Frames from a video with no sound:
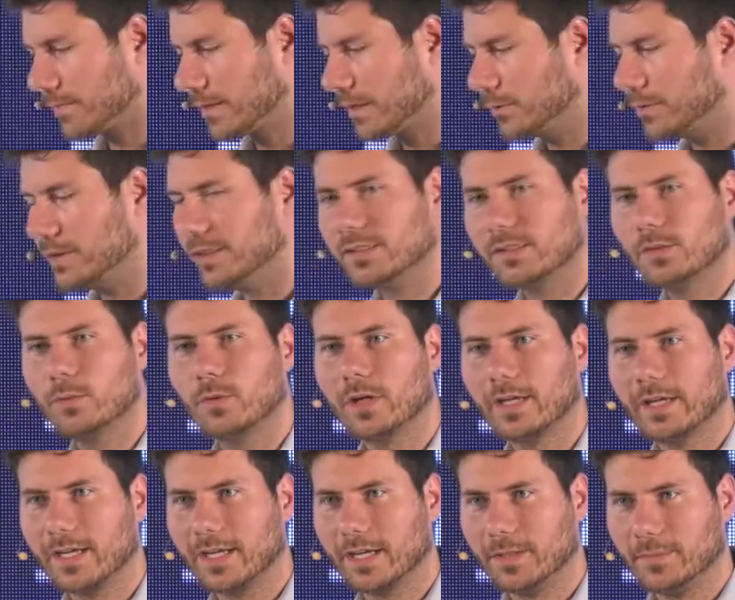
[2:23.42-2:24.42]
reason
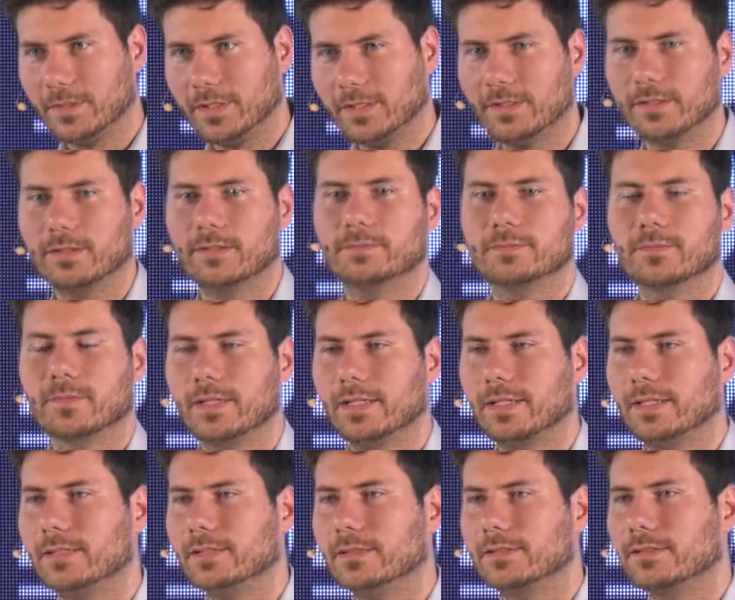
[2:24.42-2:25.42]
why I'm here
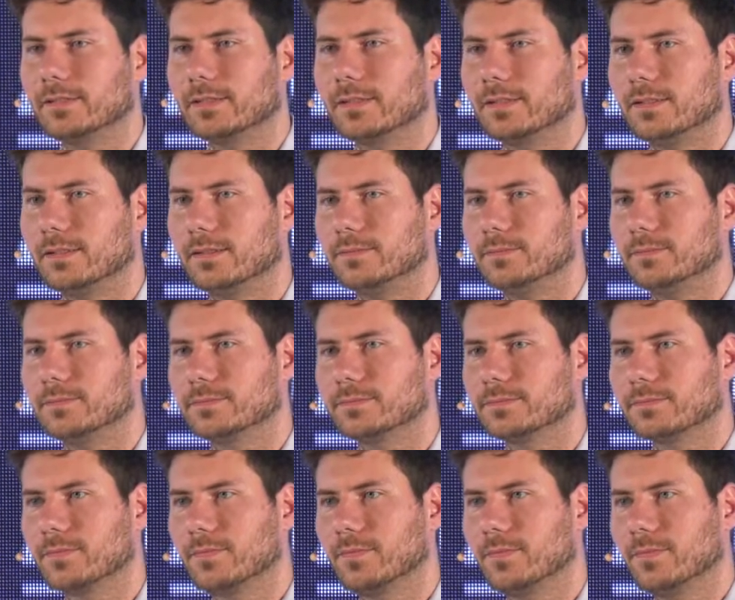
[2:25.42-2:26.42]
is, there
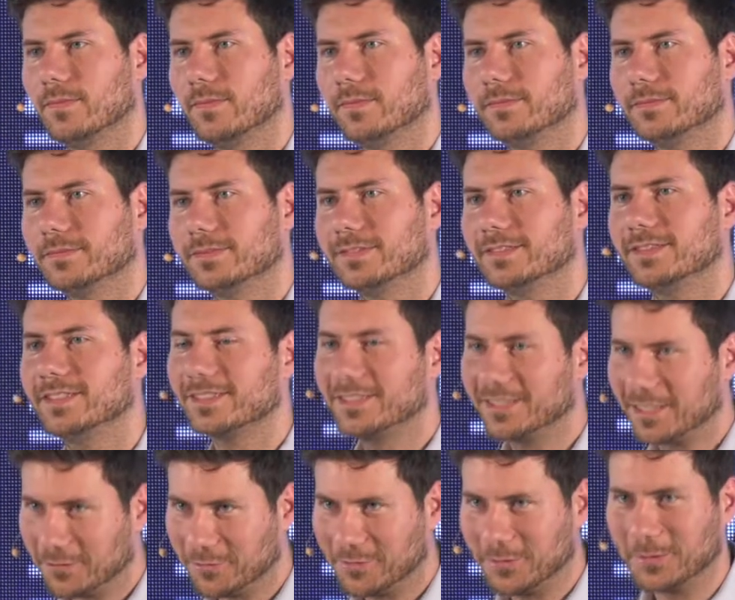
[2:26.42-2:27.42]

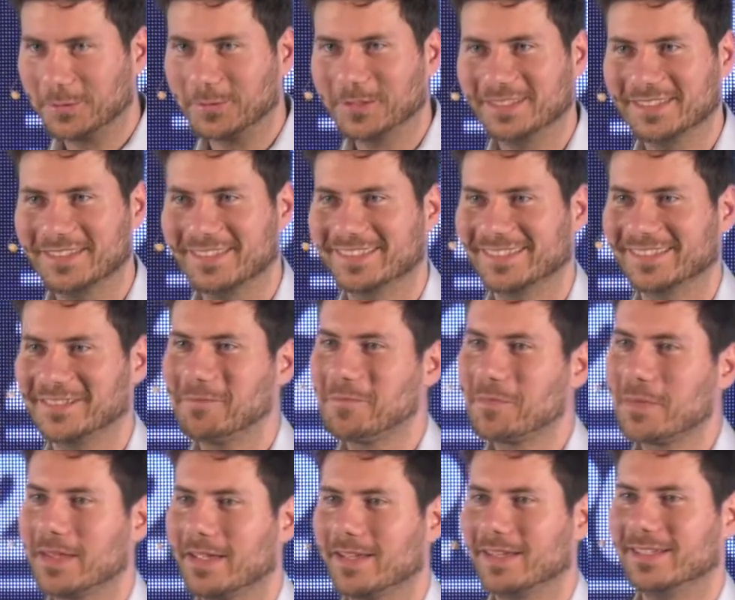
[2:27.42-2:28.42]
are a few reasons.
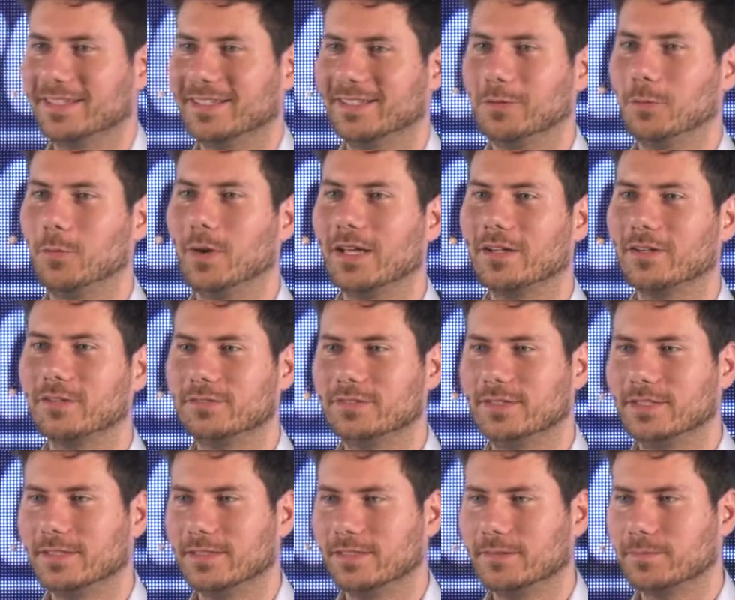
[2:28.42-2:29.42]
One of
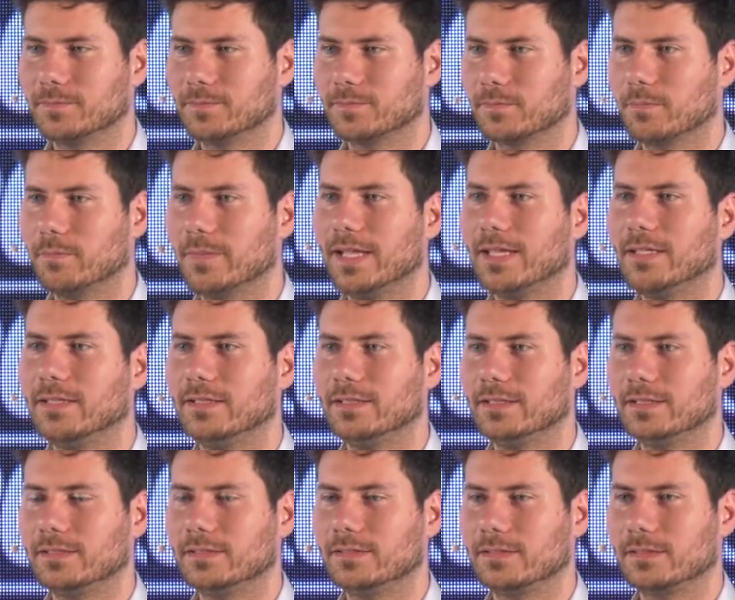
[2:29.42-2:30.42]
the main
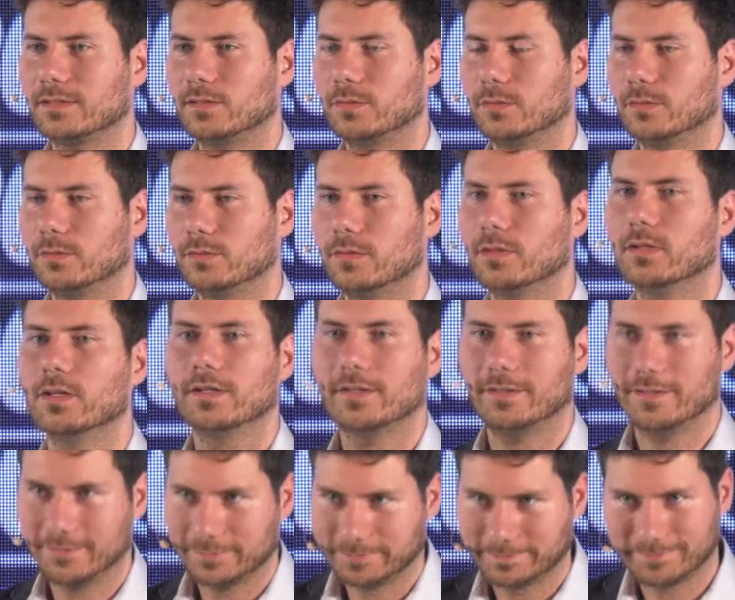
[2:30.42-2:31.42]
is to
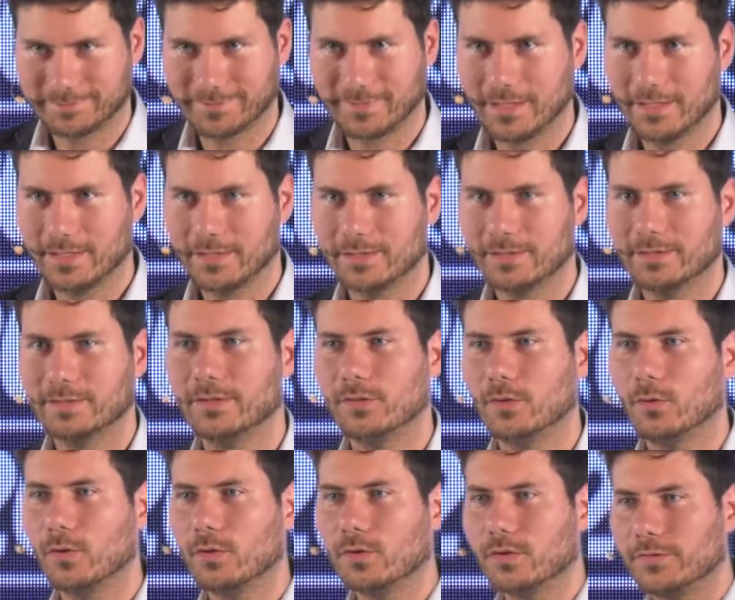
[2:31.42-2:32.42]
learn.
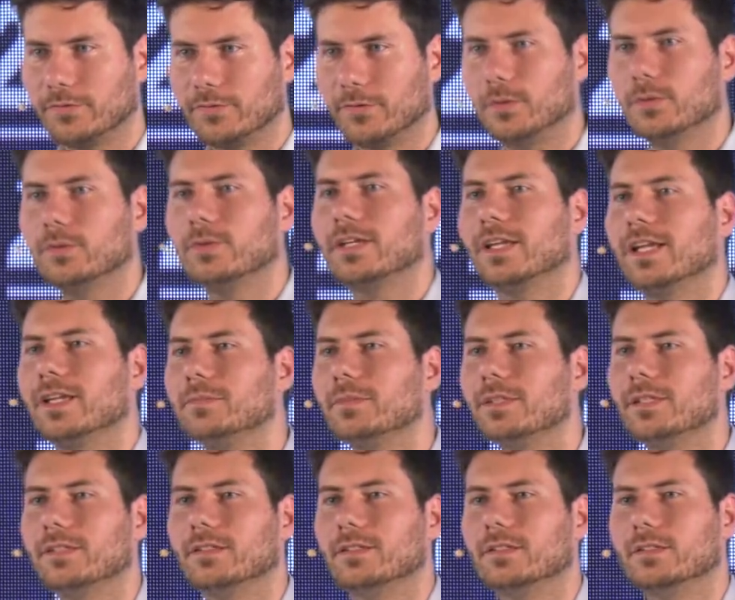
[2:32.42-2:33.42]
All of you came
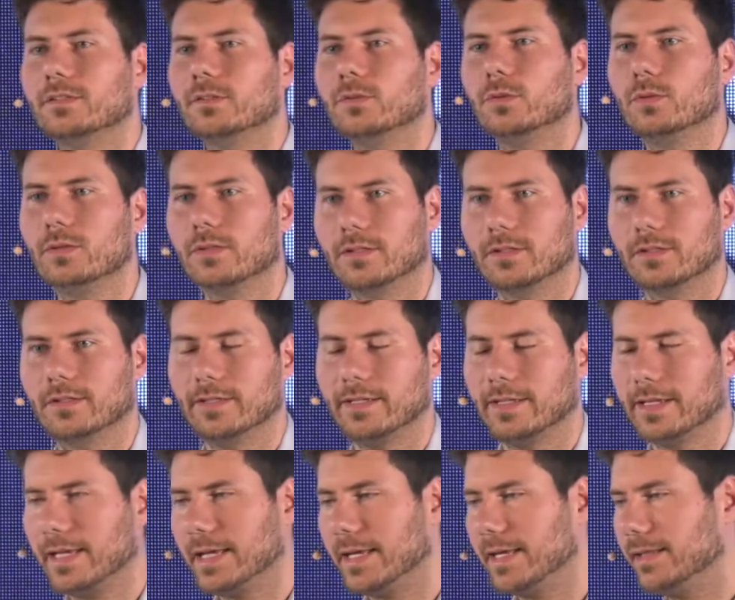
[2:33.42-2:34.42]
here to learn,
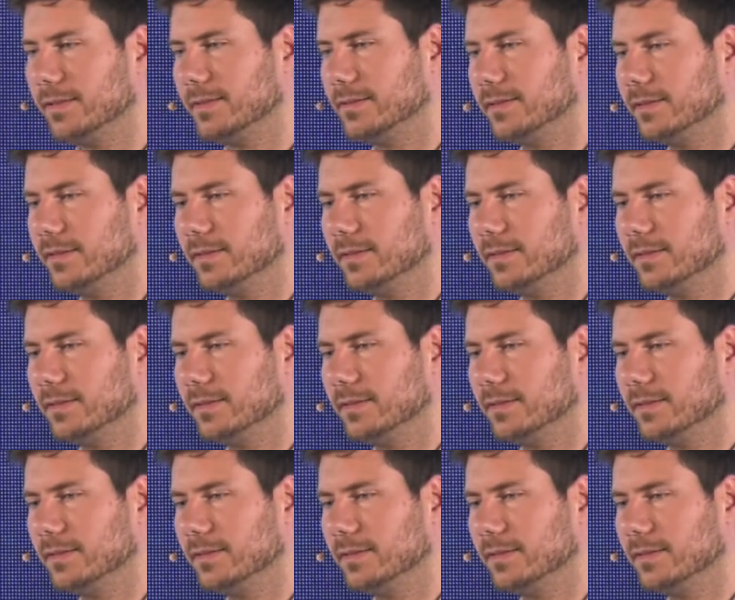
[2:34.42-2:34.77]
and